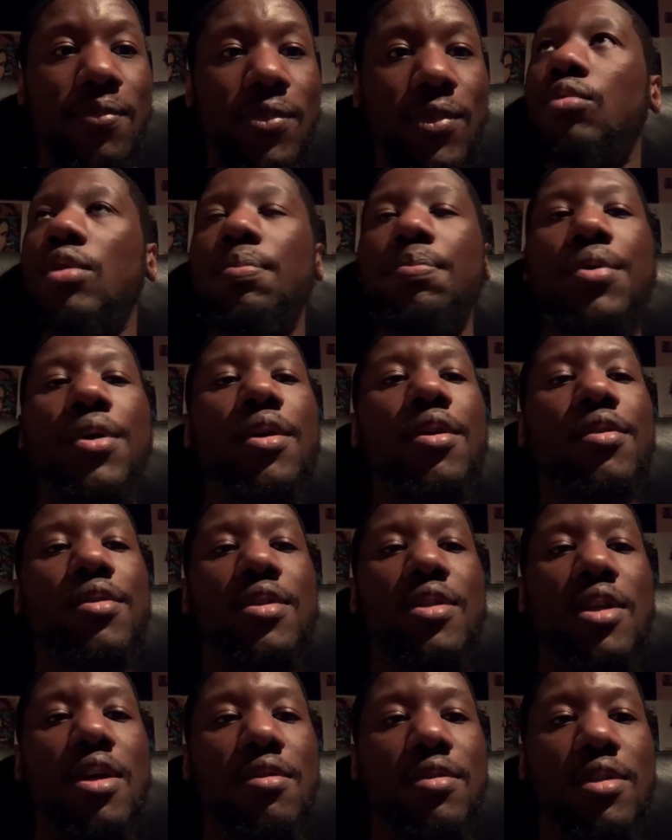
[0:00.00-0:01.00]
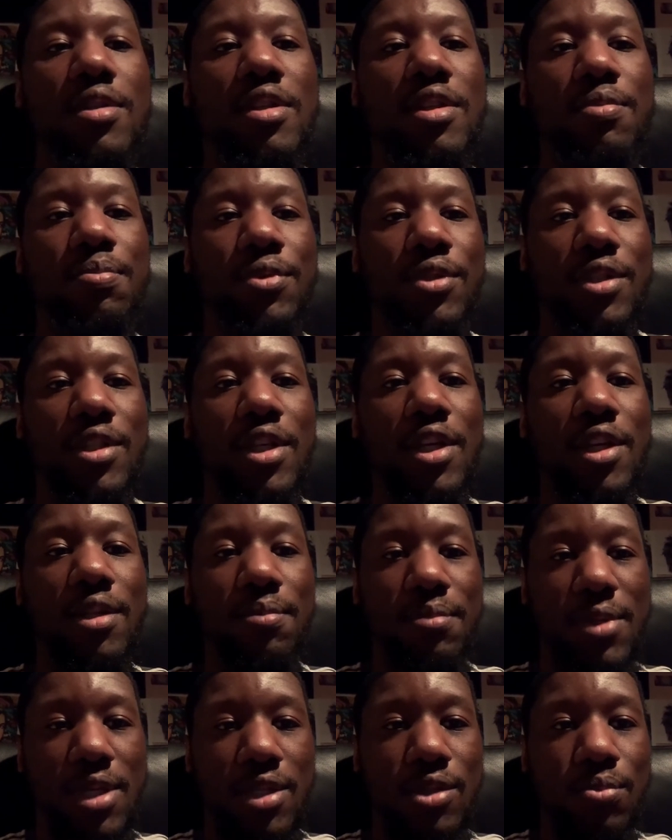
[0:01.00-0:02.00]
We put ourselves in these
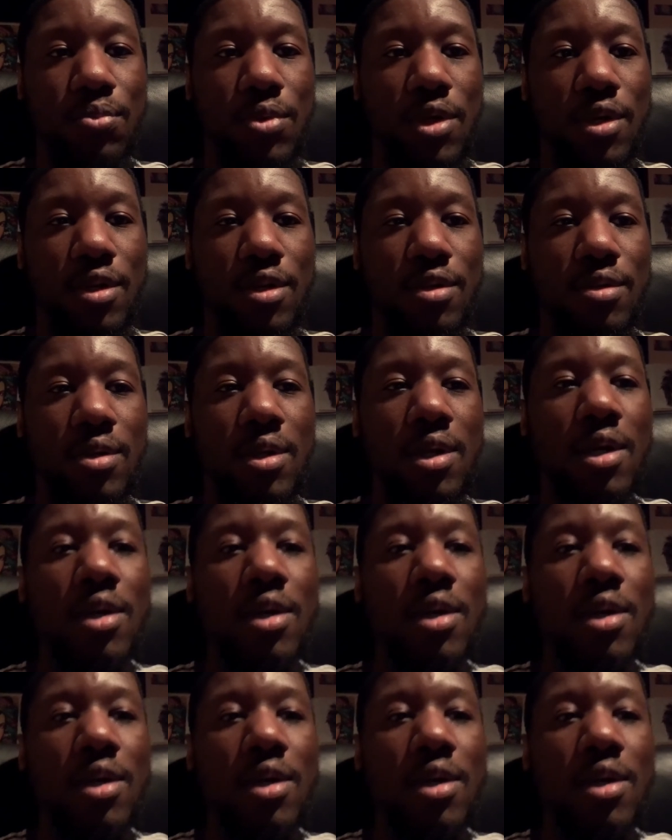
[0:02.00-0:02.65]
predicaments where